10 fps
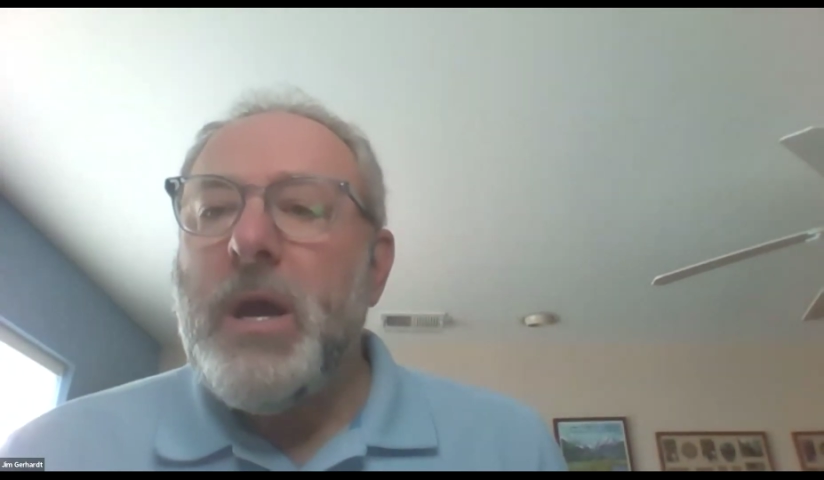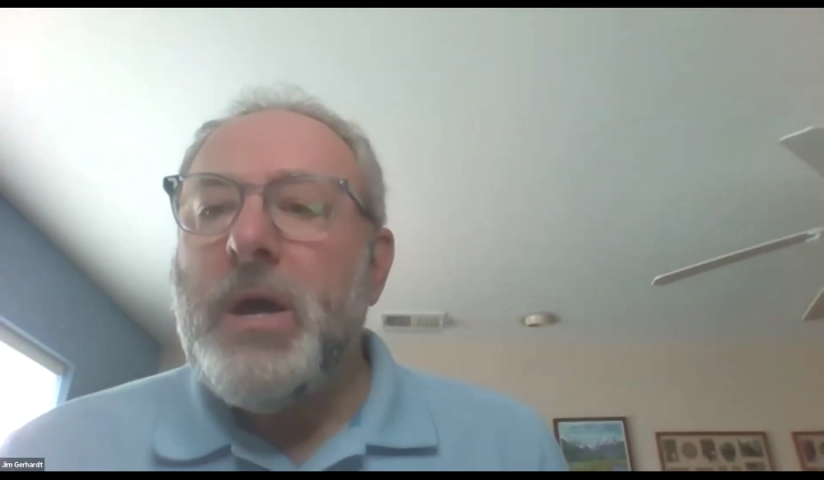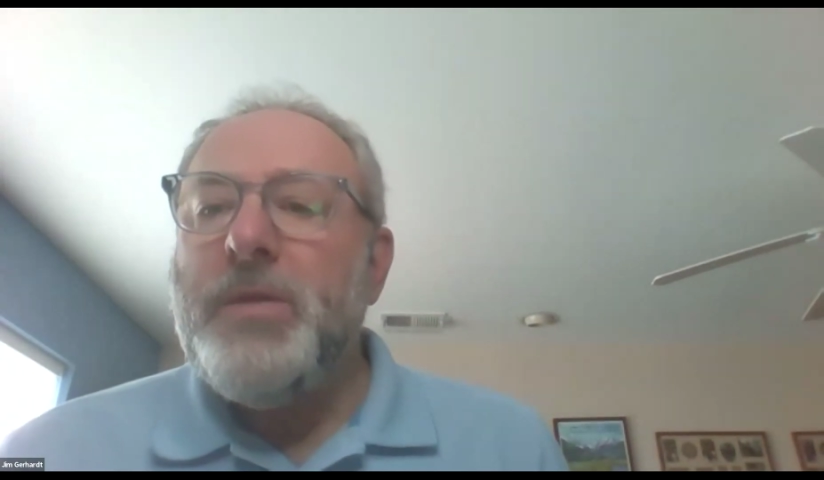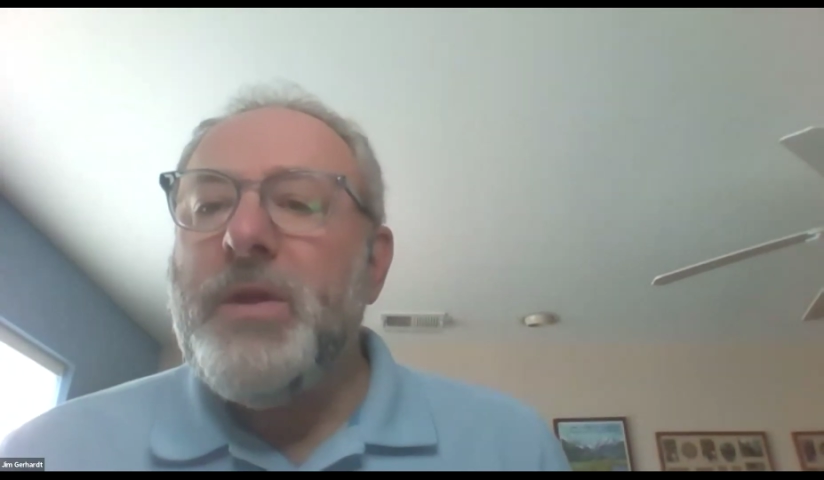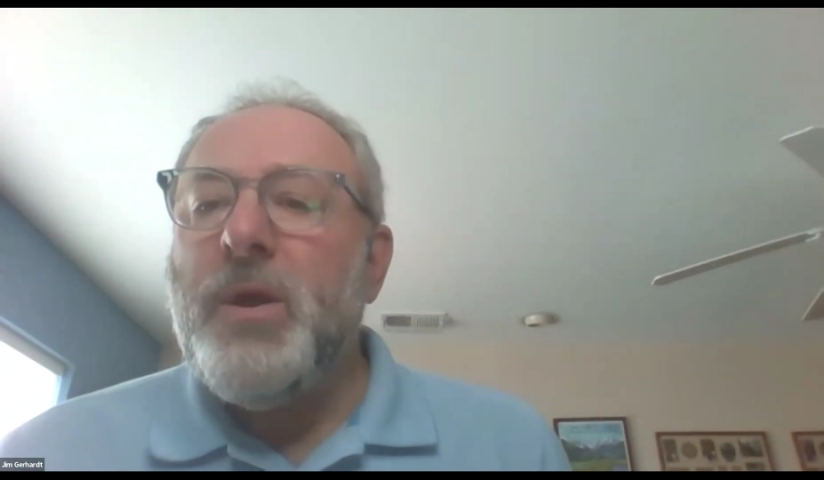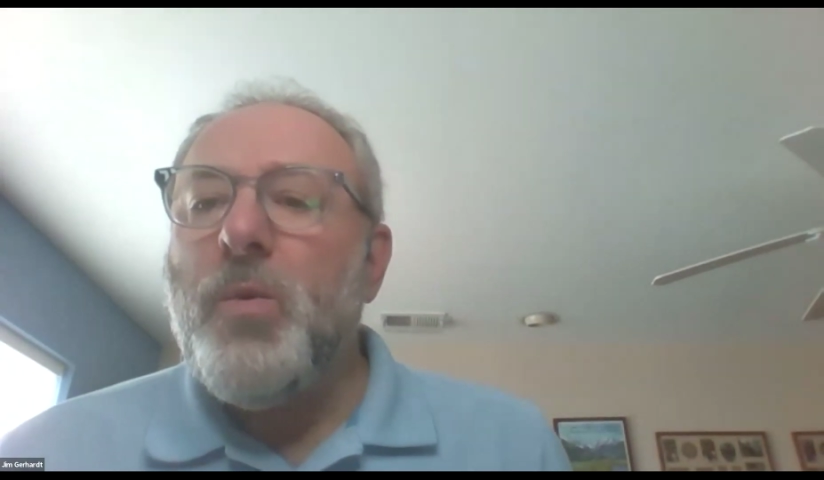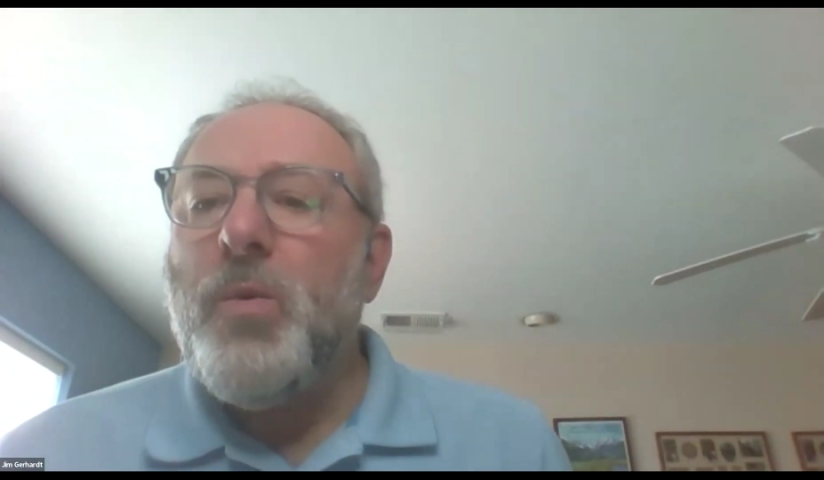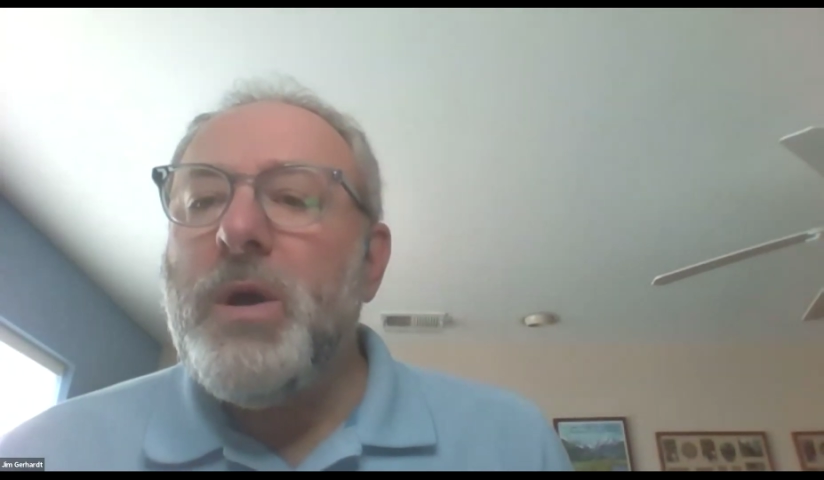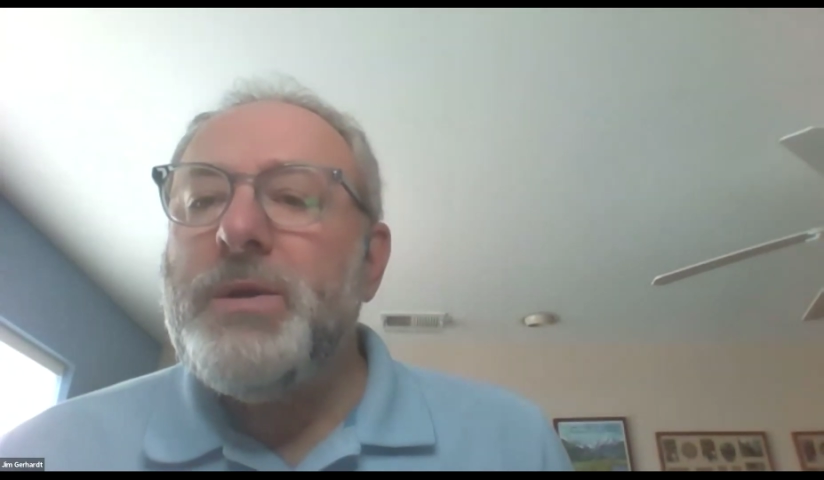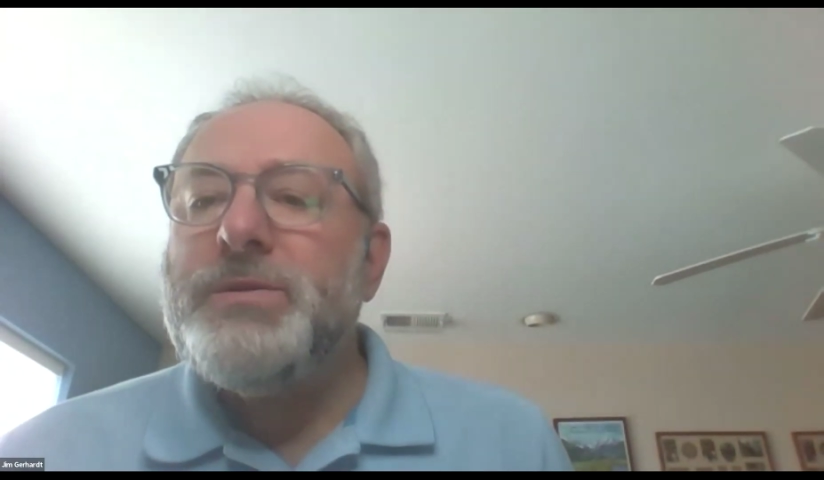there
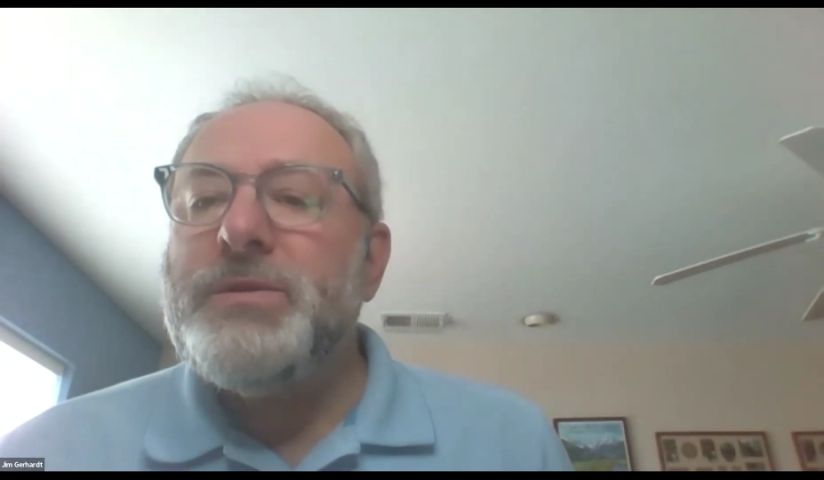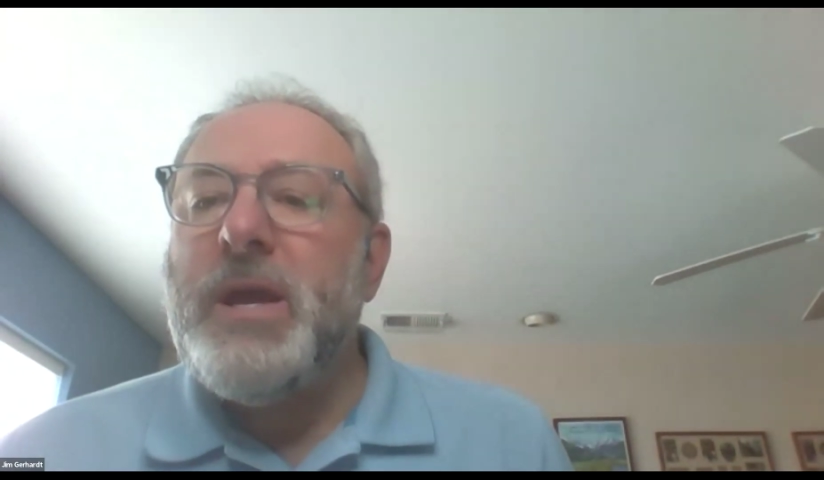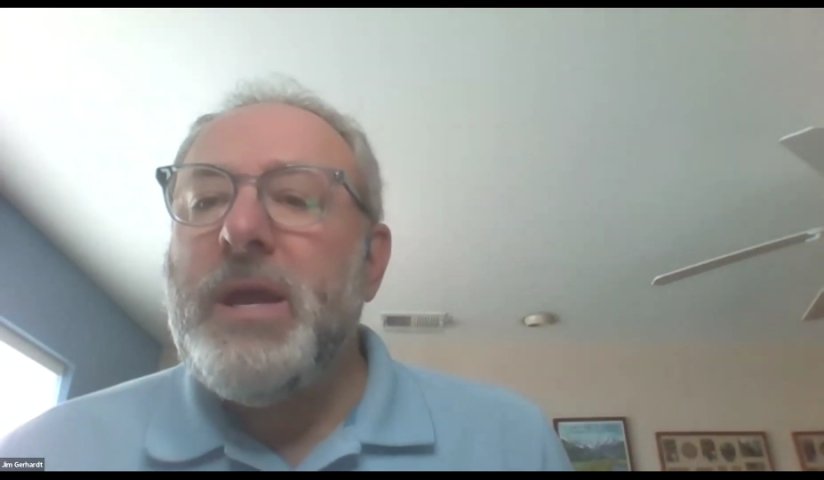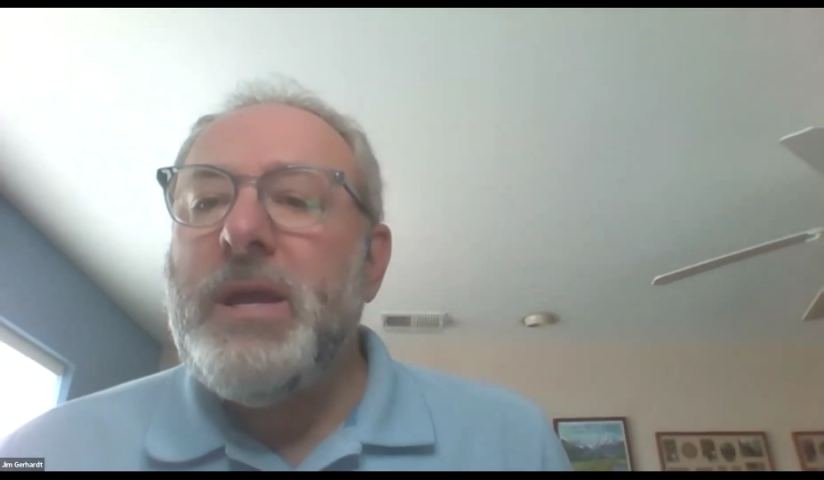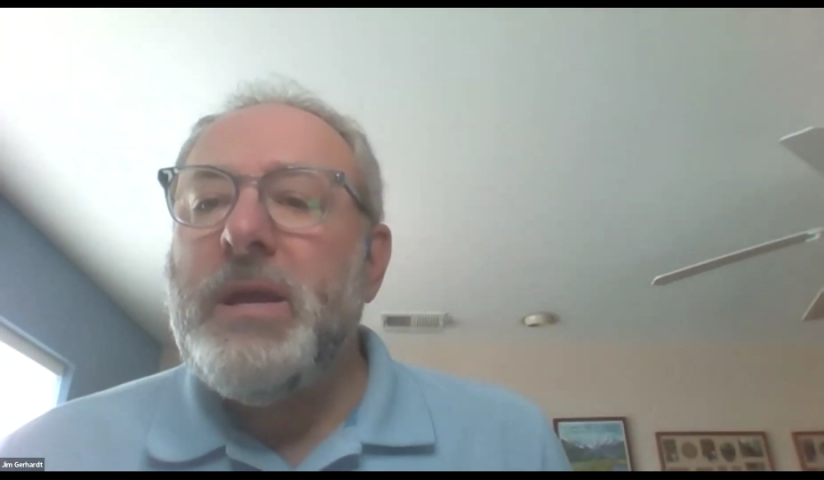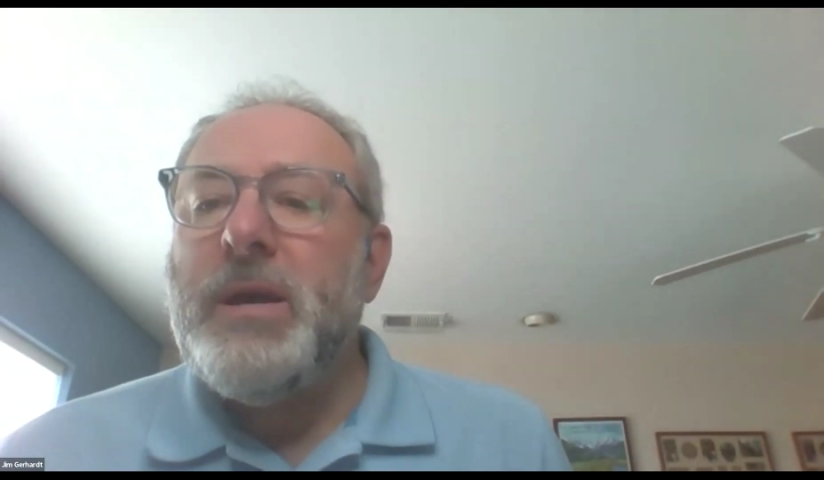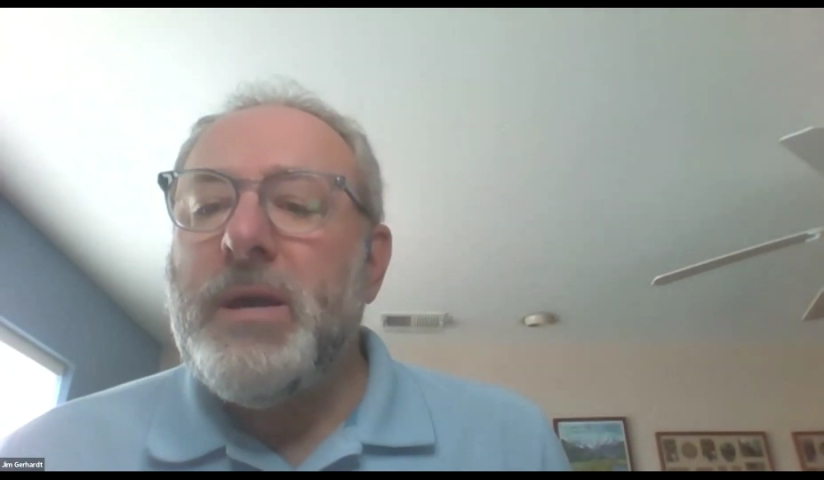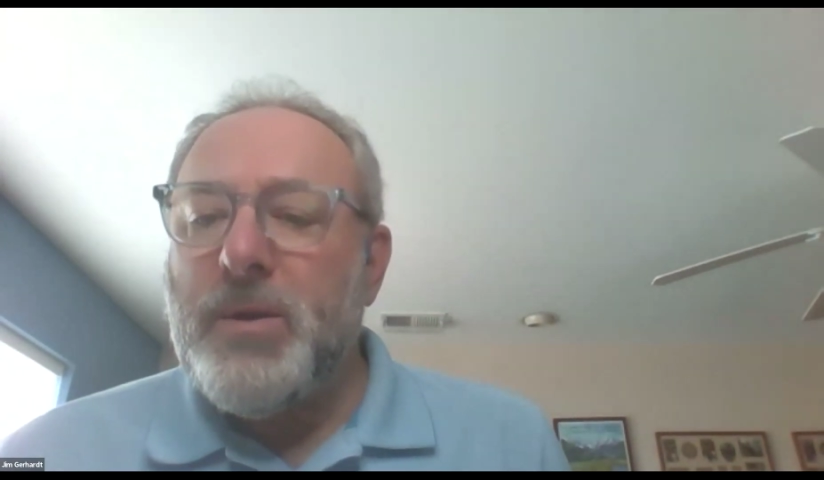was a